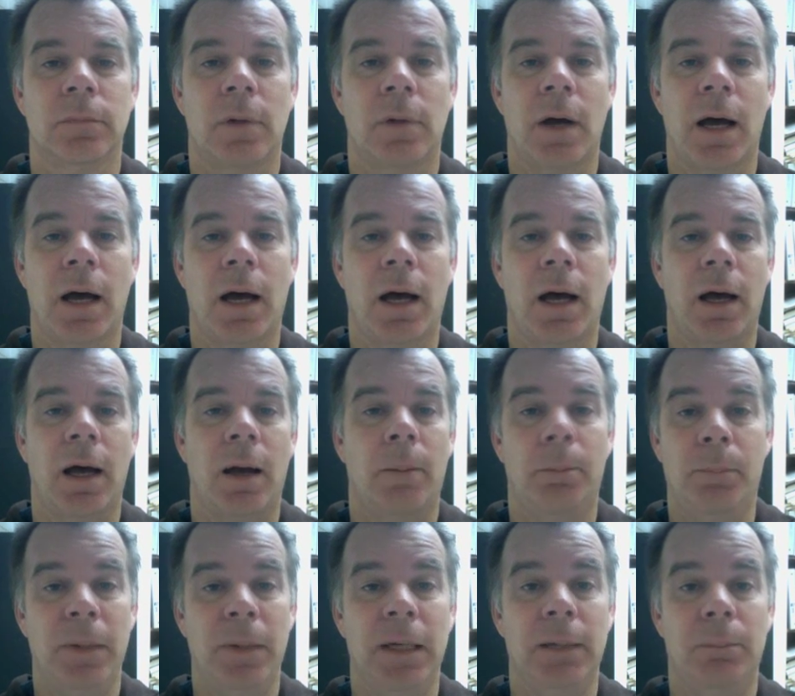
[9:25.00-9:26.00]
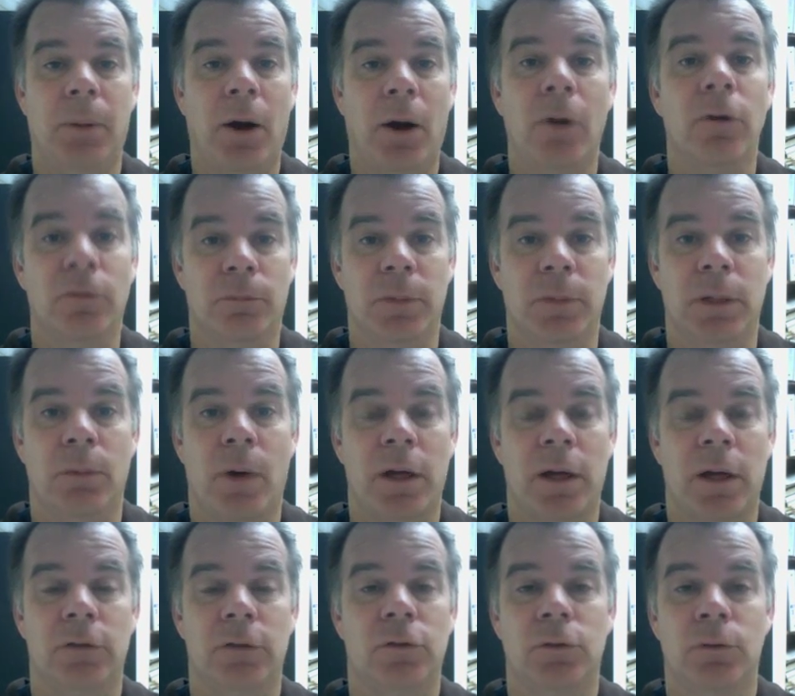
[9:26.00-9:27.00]
A big part of me
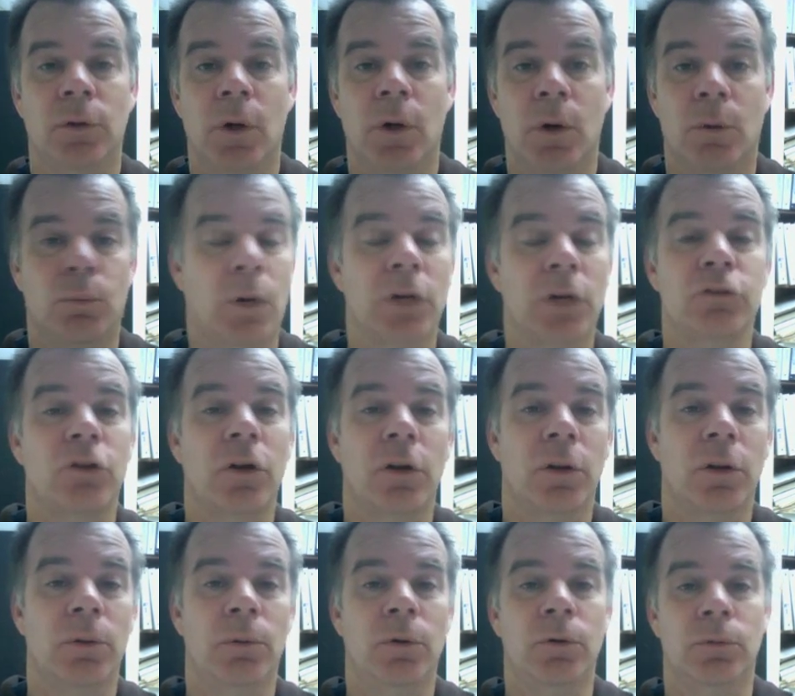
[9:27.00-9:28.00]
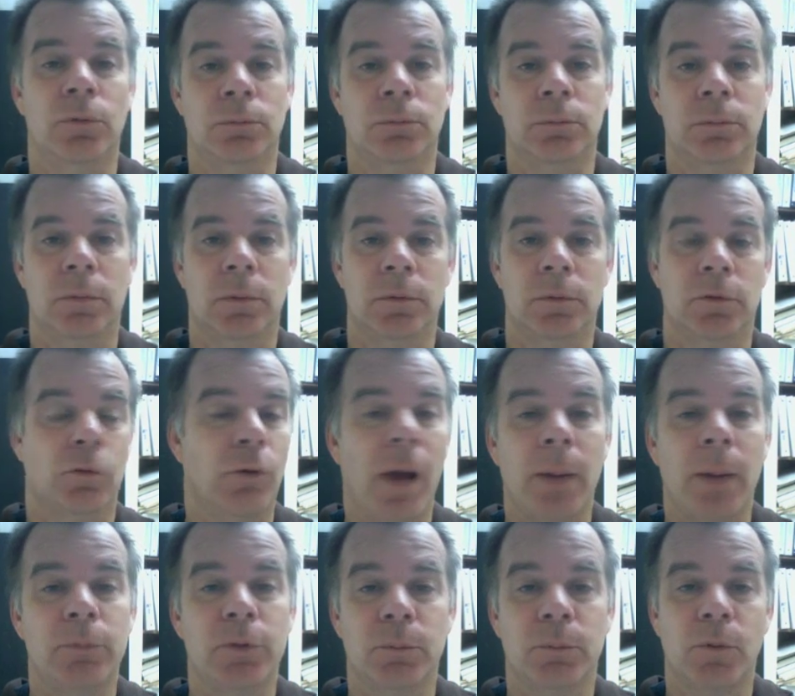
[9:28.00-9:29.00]
wanted to rush out of the room, to
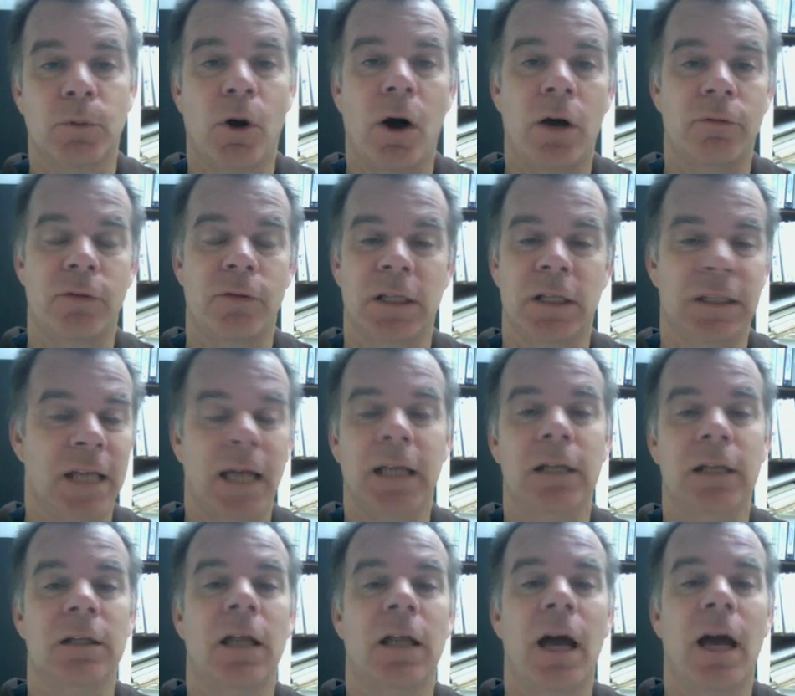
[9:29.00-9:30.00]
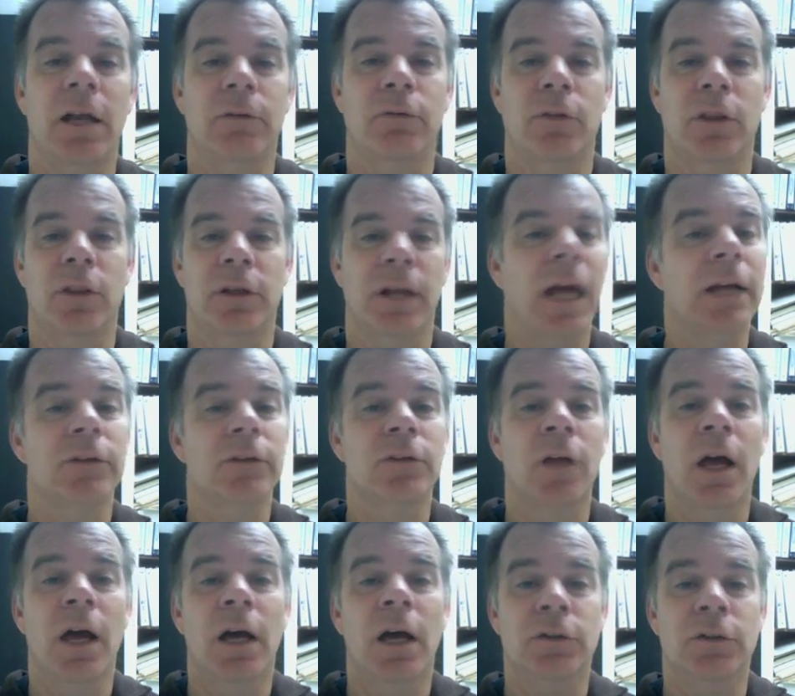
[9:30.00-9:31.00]
grab some coffee and get in line for the next
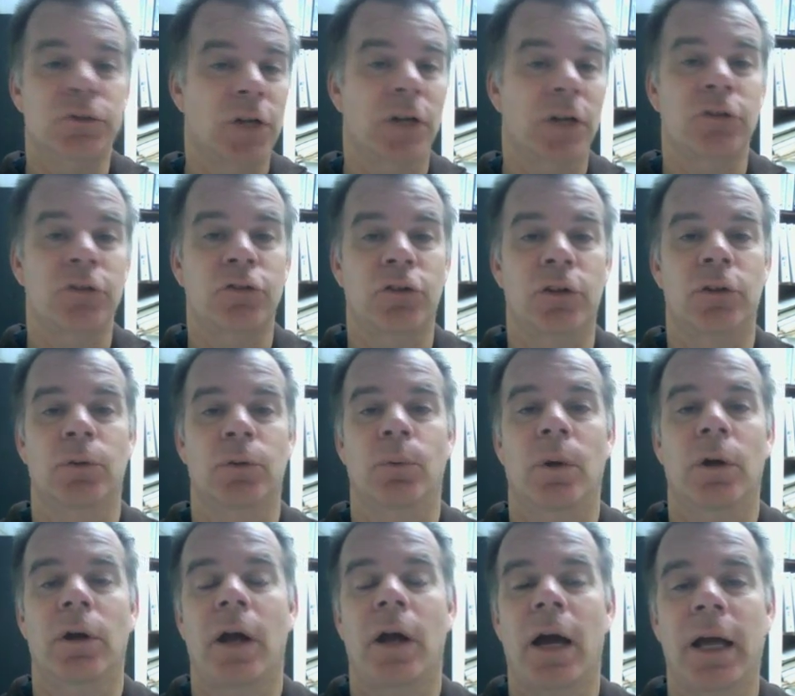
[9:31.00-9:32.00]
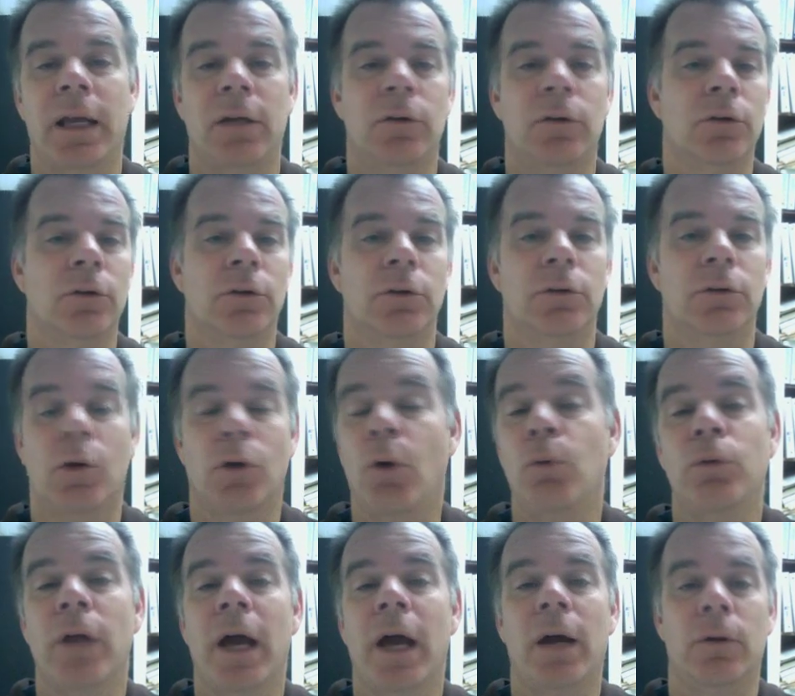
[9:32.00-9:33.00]
session where I could,
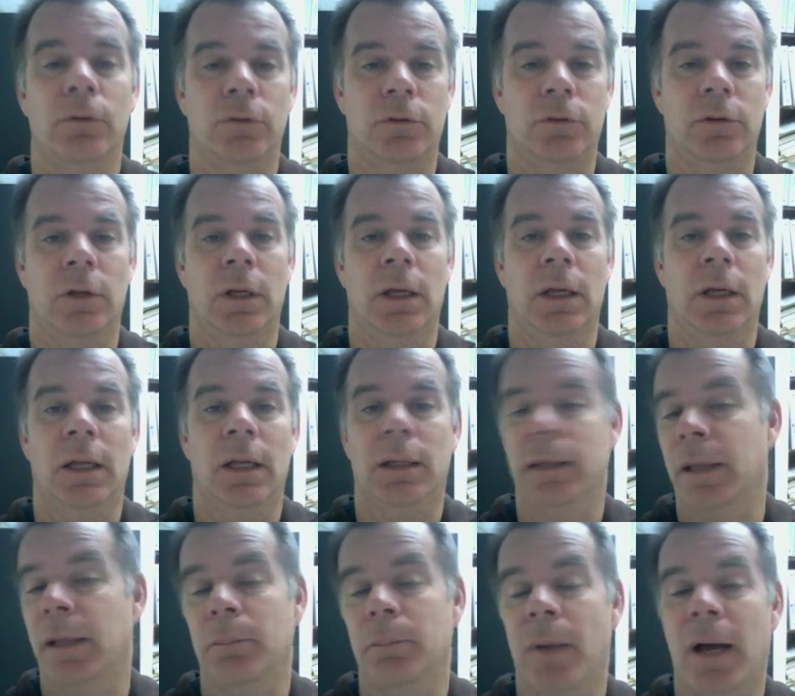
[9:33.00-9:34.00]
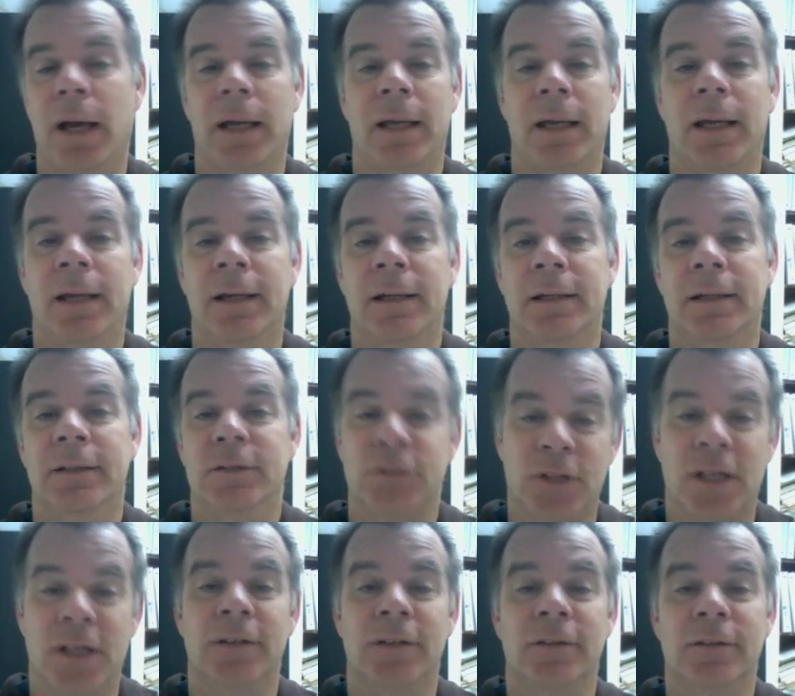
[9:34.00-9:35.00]
no doubt, let my
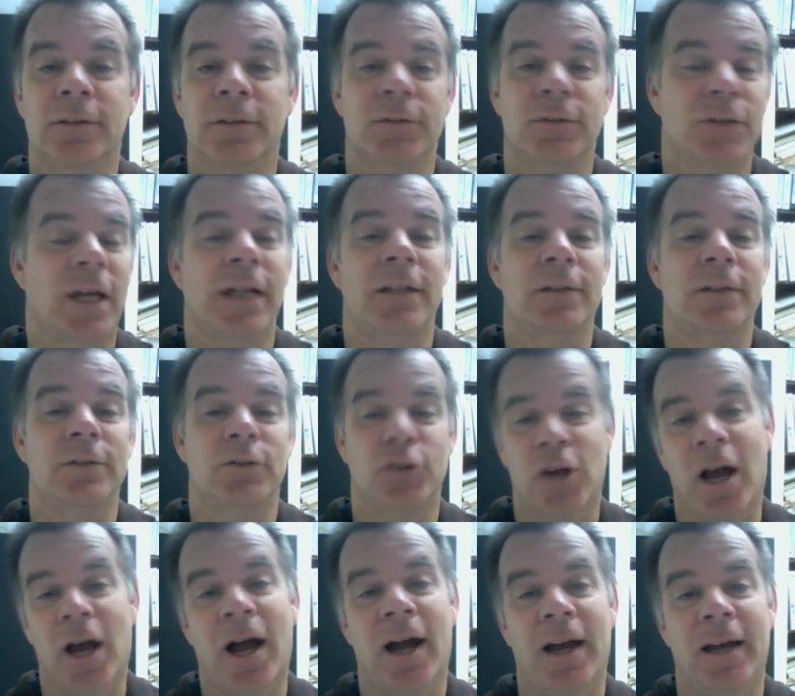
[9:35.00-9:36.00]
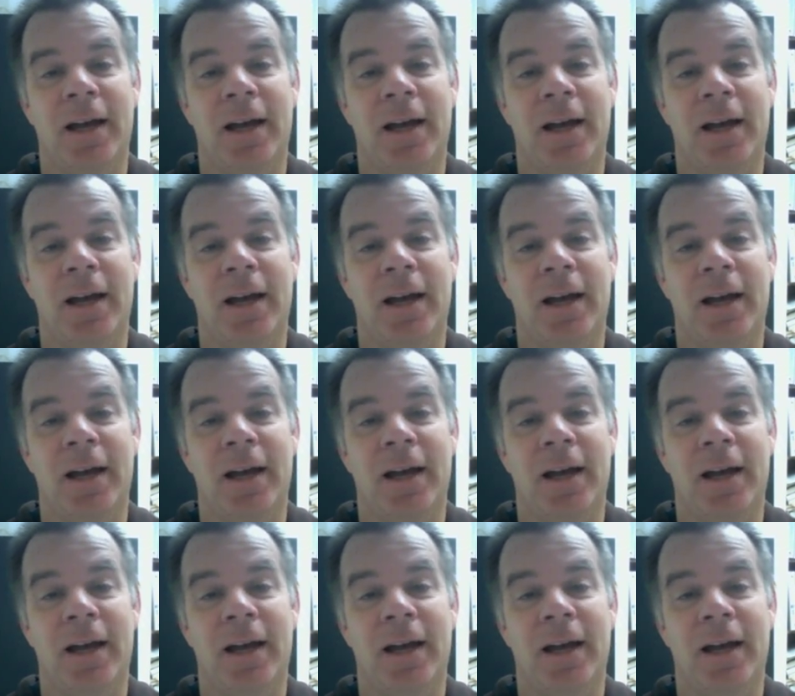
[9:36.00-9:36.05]
skill set shine.